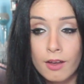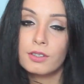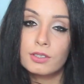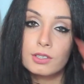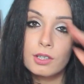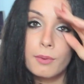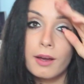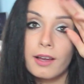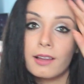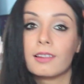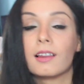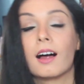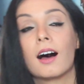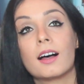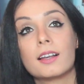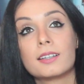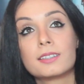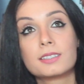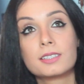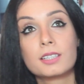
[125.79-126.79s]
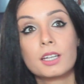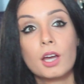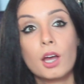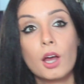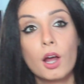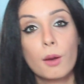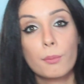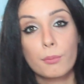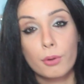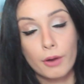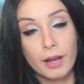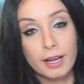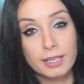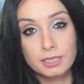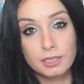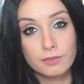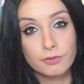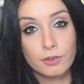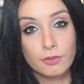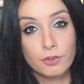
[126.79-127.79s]
If you saw my last
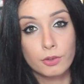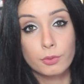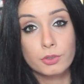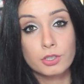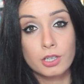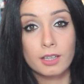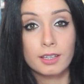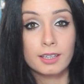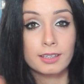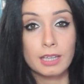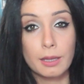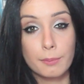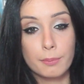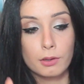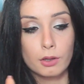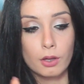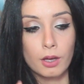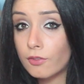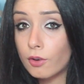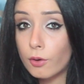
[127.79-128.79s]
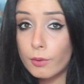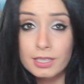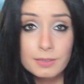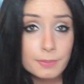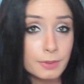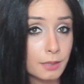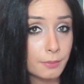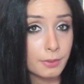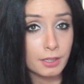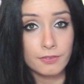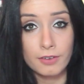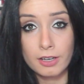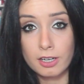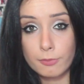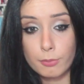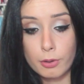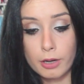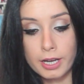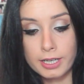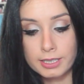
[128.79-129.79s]
Proactiv review, which I'll link that below. I've always been a big
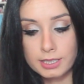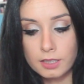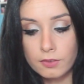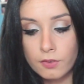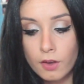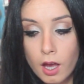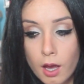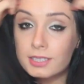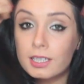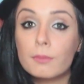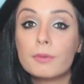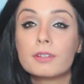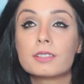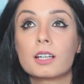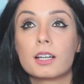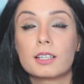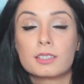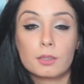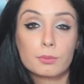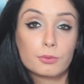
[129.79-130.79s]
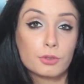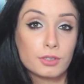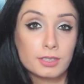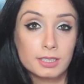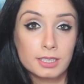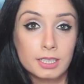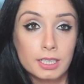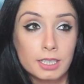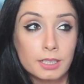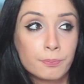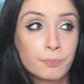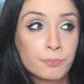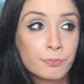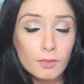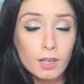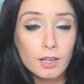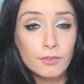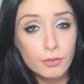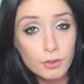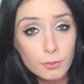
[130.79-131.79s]
fan of Proactiv. For some reason I stopped using it
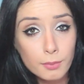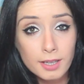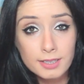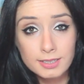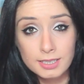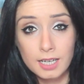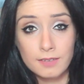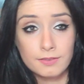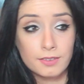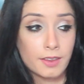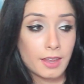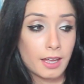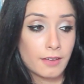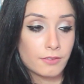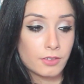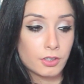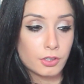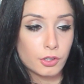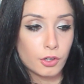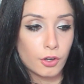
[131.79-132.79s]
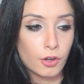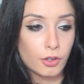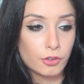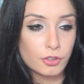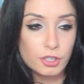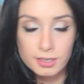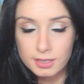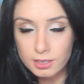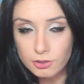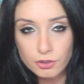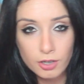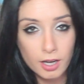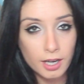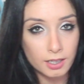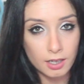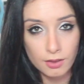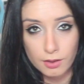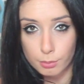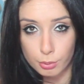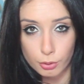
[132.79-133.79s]
a few months after that video just to
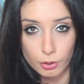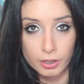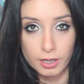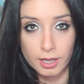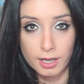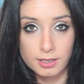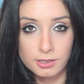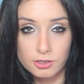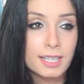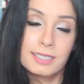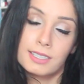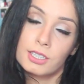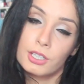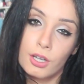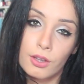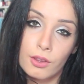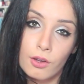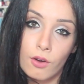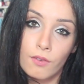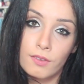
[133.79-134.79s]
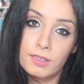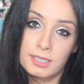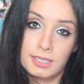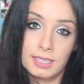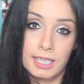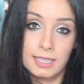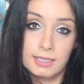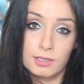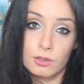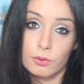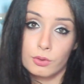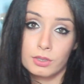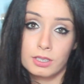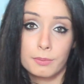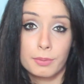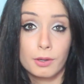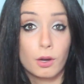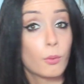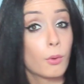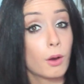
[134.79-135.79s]
try out other products, because you know they obviously say it's not good
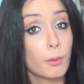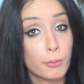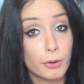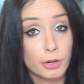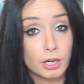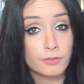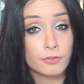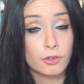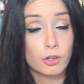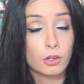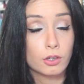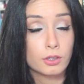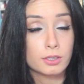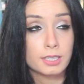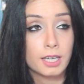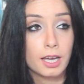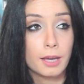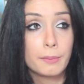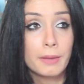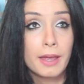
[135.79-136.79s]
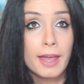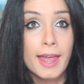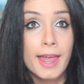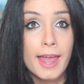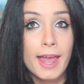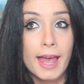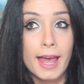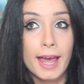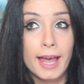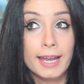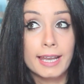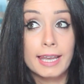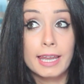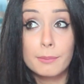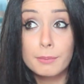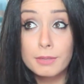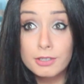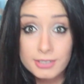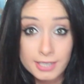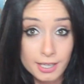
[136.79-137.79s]
to be on one product for a long time, and
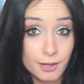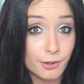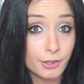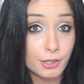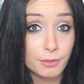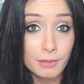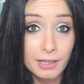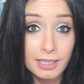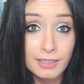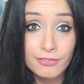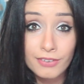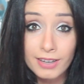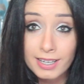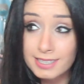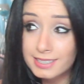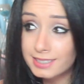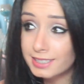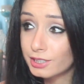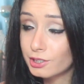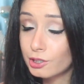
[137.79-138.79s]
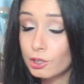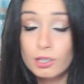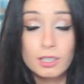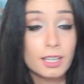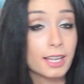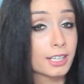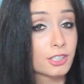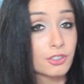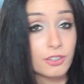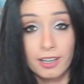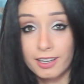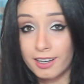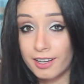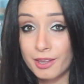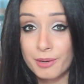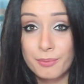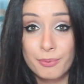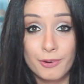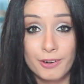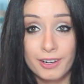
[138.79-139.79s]
let me tell you, my face did not like trying
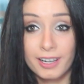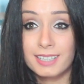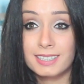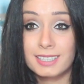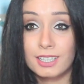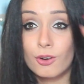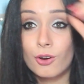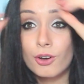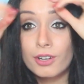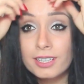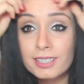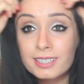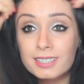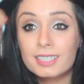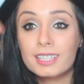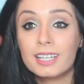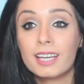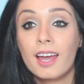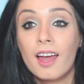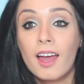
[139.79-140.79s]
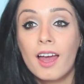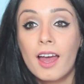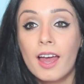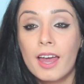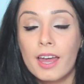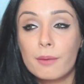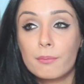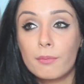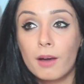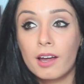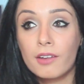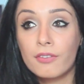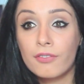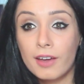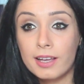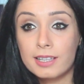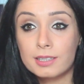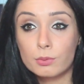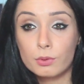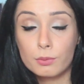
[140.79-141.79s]
other products. Like honestly, my
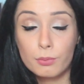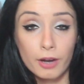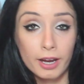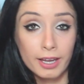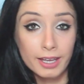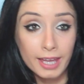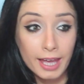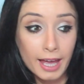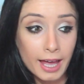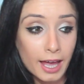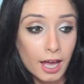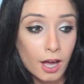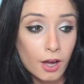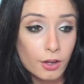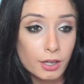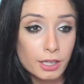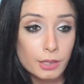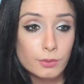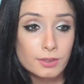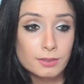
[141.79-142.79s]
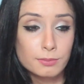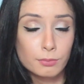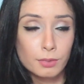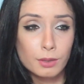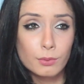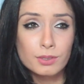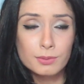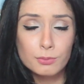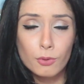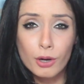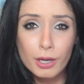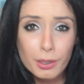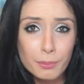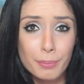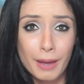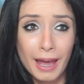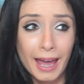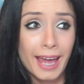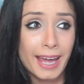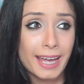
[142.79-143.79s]
face would break out. It was it was more
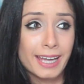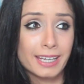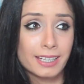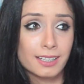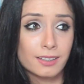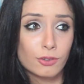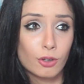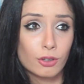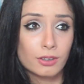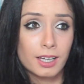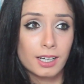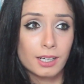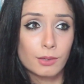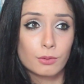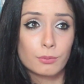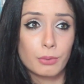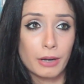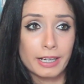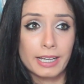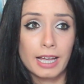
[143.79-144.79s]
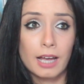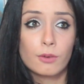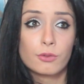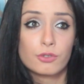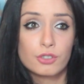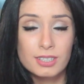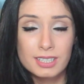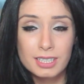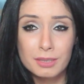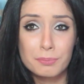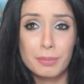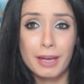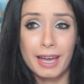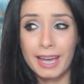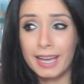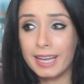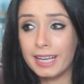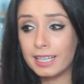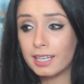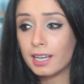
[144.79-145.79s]
in pain, not that it would break out, it was just in
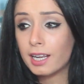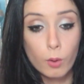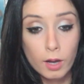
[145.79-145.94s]
pain.